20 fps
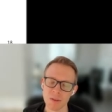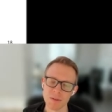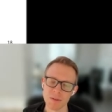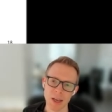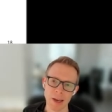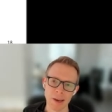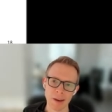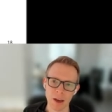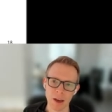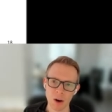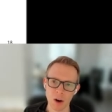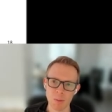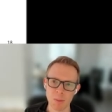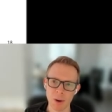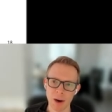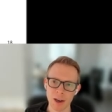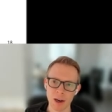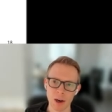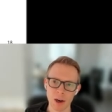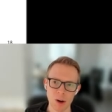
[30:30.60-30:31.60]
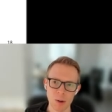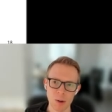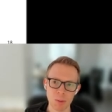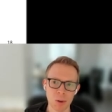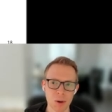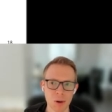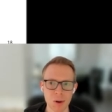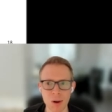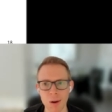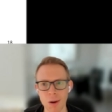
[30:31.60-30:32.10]
of taking our binary
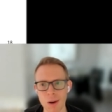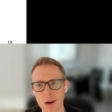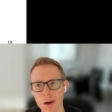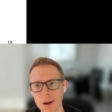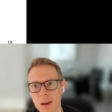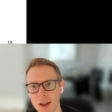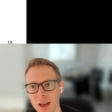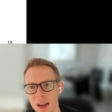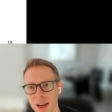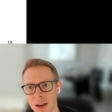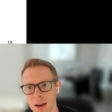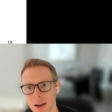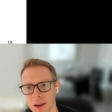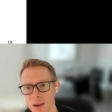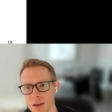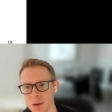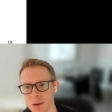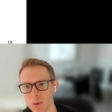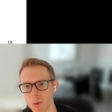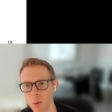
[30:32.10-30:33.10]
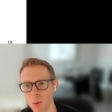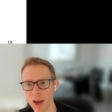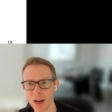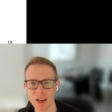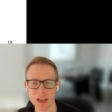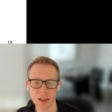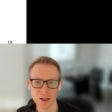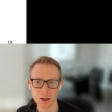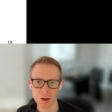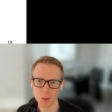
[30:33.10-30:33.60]
protocol and
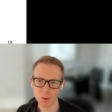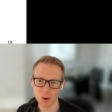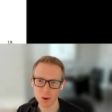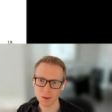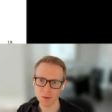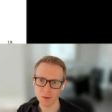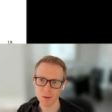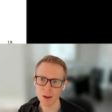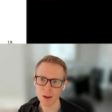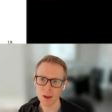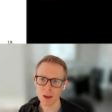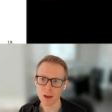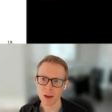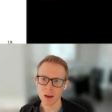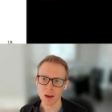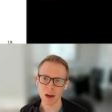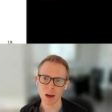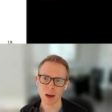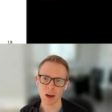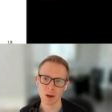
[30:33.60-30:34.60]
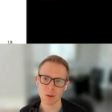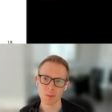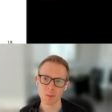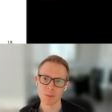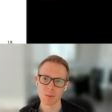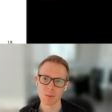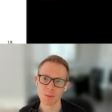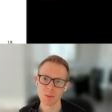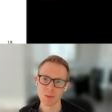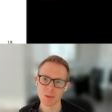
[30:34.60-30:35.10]
wetting it with
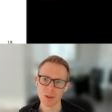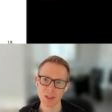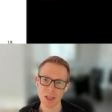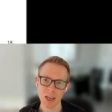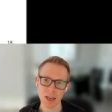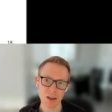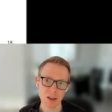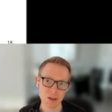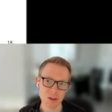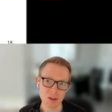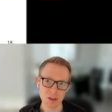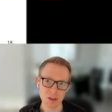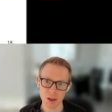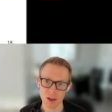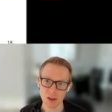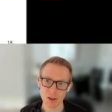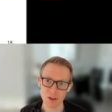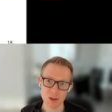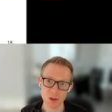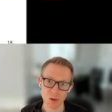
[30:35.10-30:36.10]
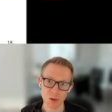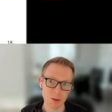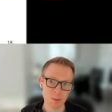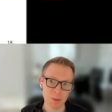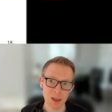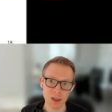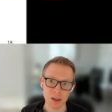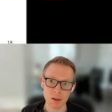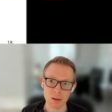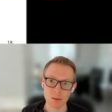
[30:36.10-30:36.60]
um, data uh,
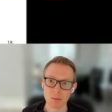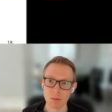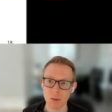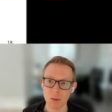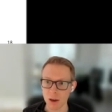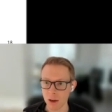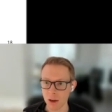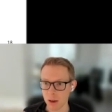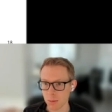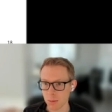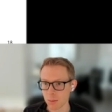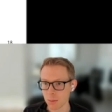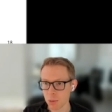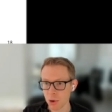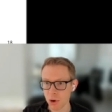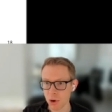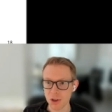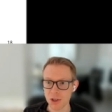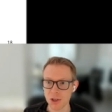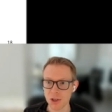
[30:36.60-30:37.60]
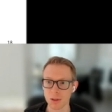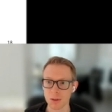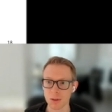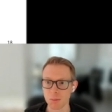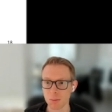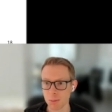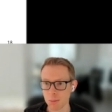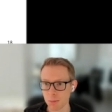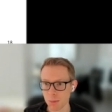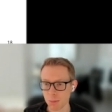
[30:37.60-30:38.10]
streaming um, push
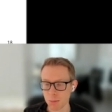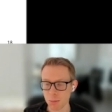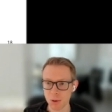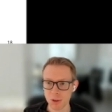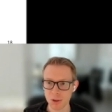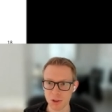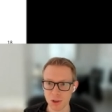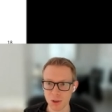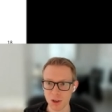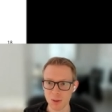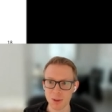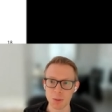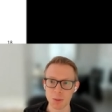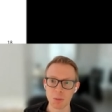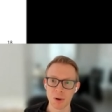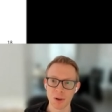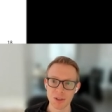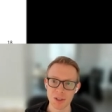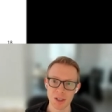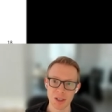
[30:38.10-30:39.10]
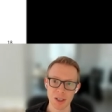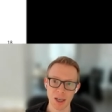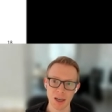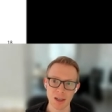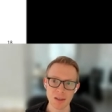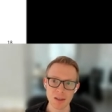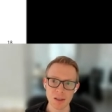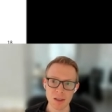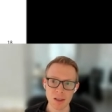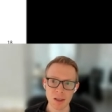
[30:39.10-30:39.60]
and put, streaming puts and
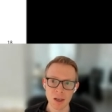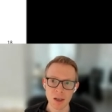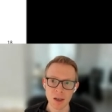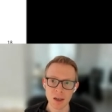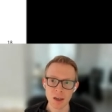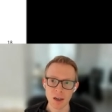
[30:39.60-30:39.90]
gets